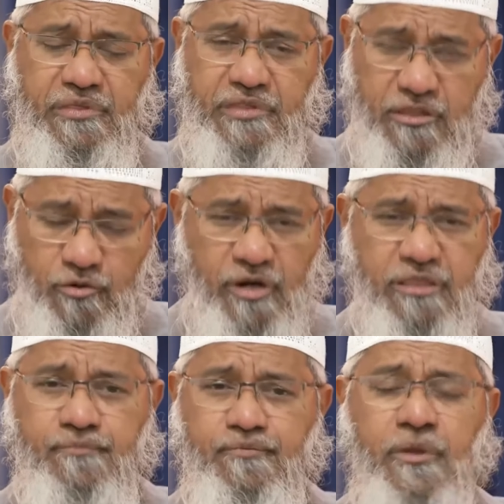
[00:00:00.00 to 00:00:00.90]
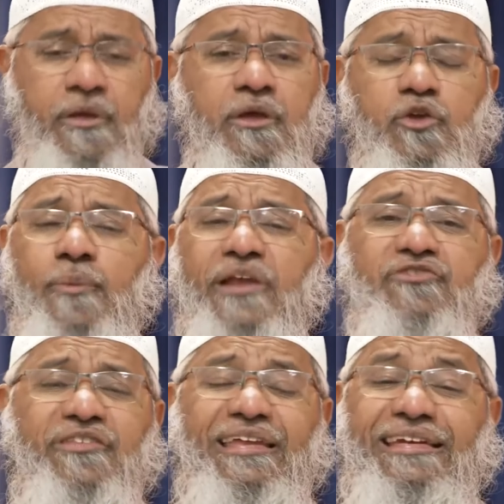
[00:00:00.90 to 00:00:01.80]
these goods. You
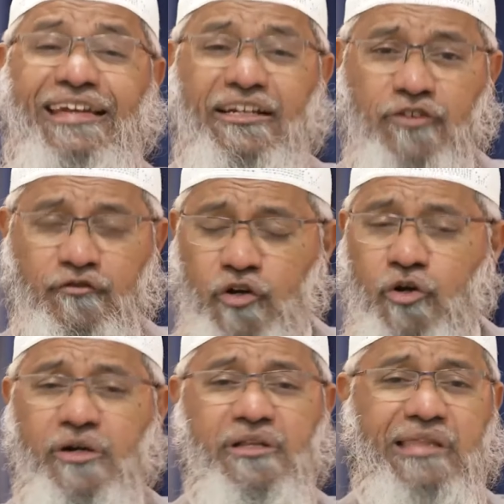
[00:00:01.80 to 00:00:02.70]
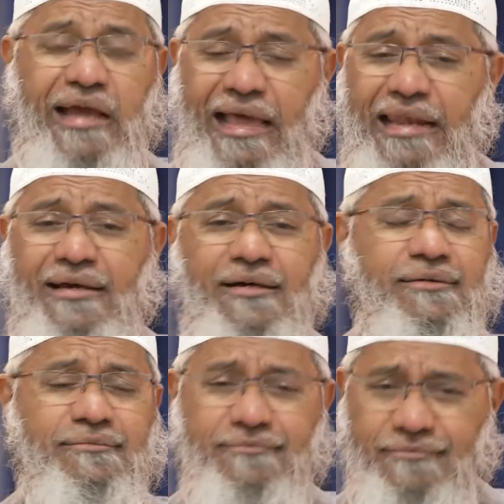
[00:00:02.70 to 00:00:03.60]
mentioned the details of the good, the
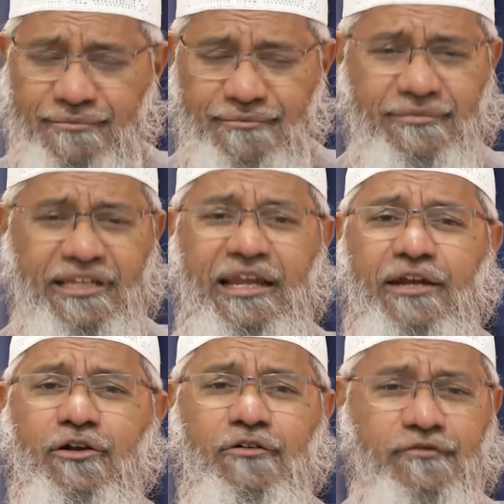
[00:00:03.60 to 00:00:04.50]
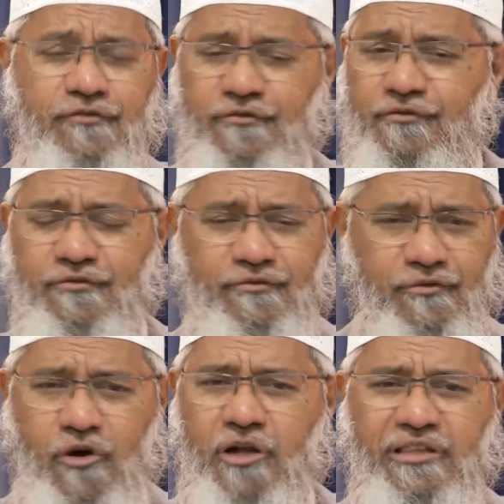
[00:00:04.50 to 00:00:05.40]
color, the date of
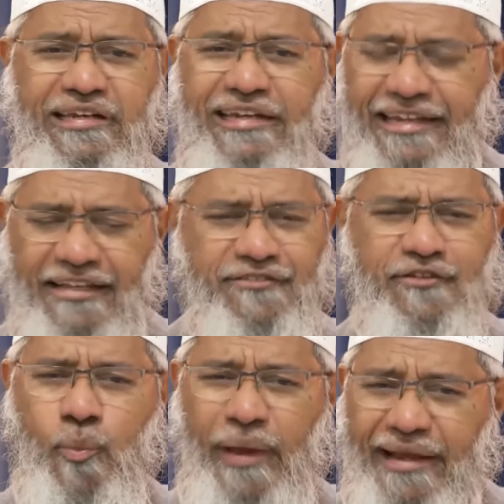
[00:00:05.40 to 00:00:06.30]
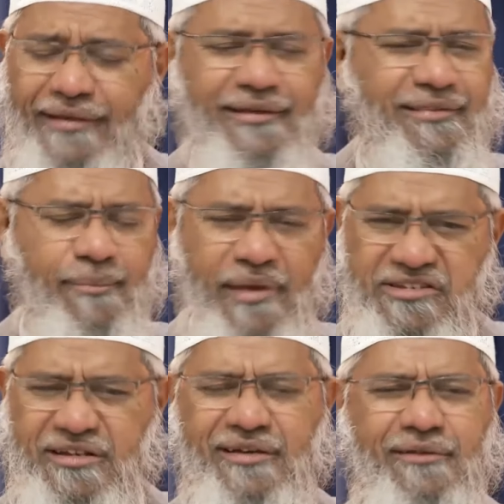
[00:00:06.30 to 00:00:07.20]
all the details, the weight, the
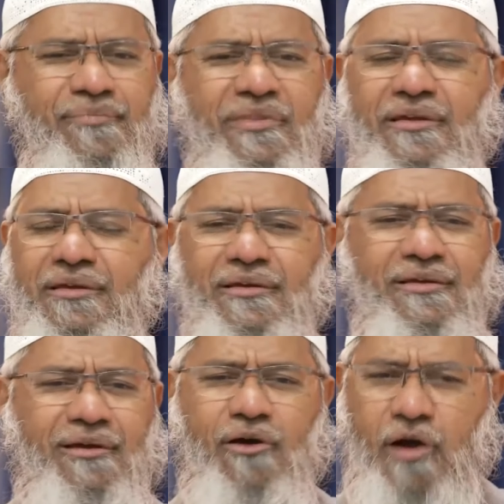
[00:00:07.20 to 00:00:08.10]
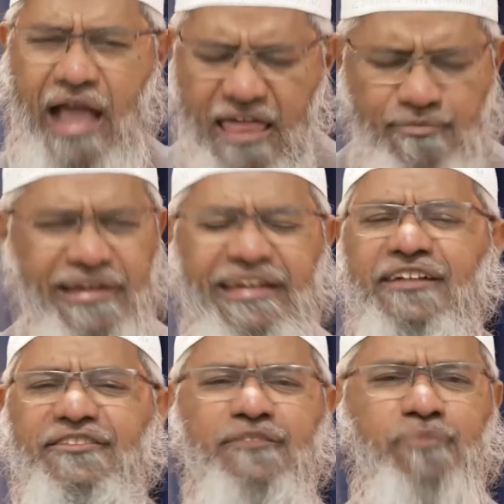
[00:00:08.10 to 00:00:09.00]
measure, as many
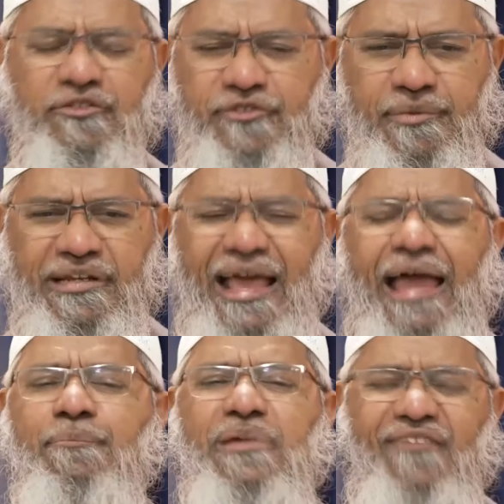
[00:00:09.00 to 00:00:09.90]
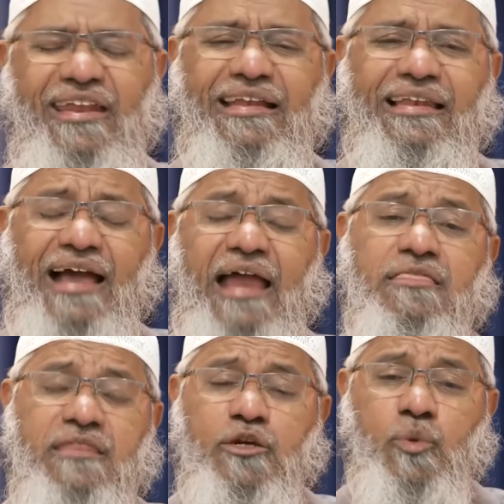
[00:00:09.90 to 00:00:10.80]
details as possible, and be very clear and
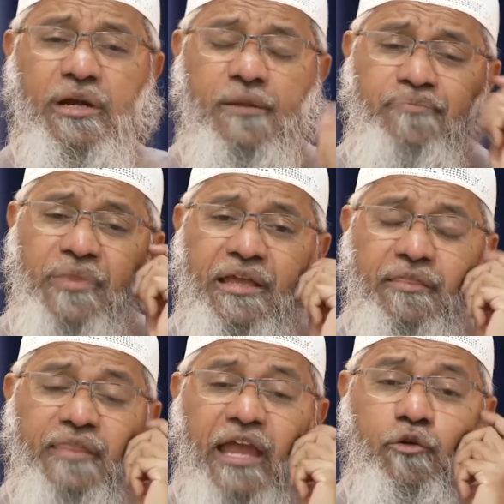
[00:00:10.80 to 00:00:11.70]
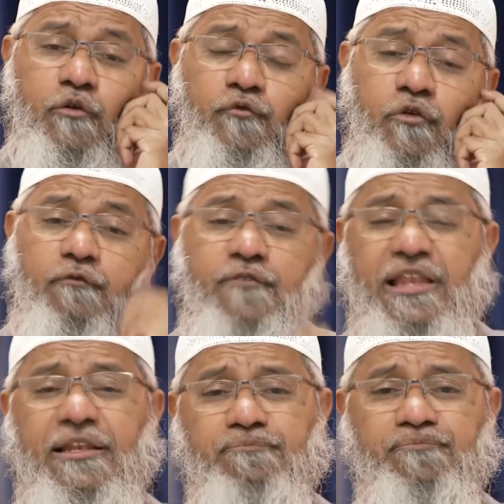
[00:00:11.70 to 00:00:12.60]
see to it that you
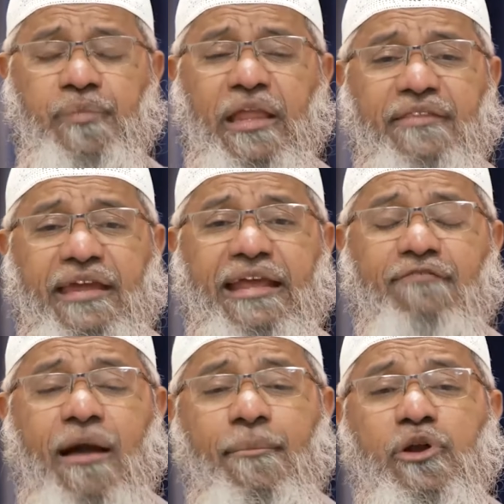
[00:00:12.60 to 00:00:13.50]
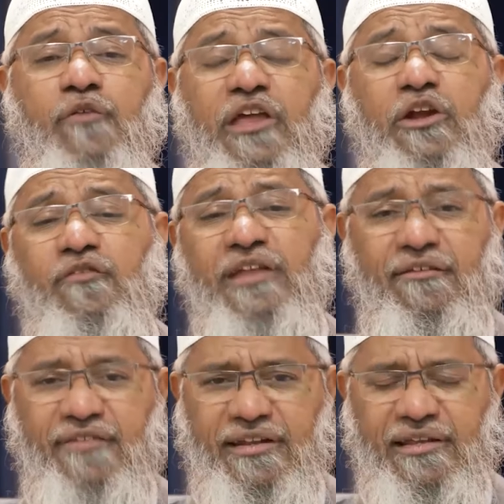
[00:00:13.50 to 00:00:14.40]
fulfill the requirement of date of
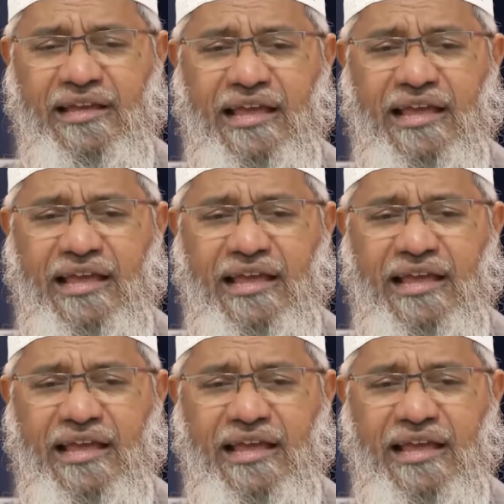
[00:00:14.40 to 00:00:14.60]
delivery.